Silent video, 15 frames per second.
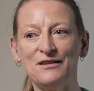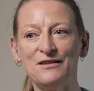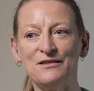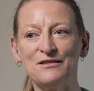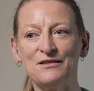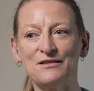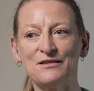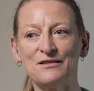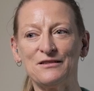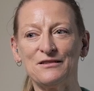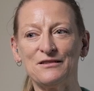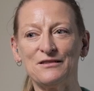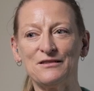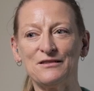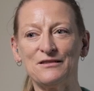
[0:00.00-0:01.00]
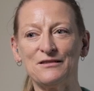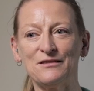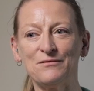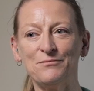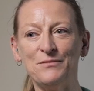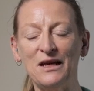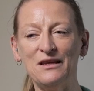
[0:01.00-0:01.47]
is
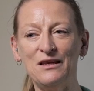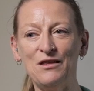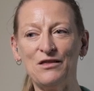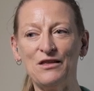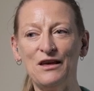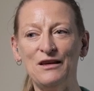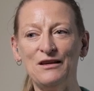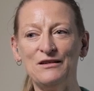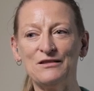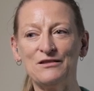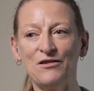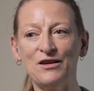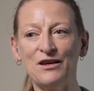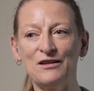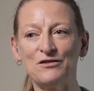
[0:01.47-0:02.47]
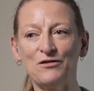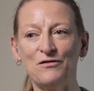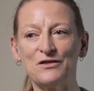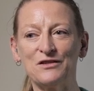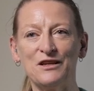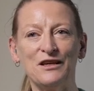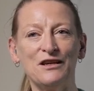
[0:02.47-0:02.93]
many things. I guess
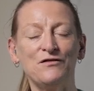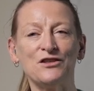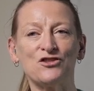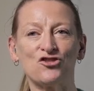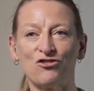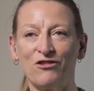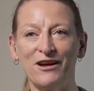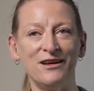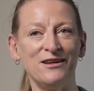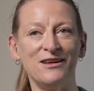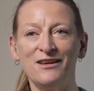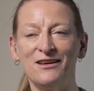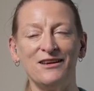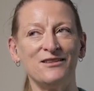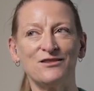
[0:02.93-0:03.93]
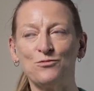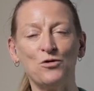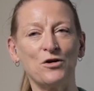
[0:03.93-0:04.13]
obviously if it's training, it's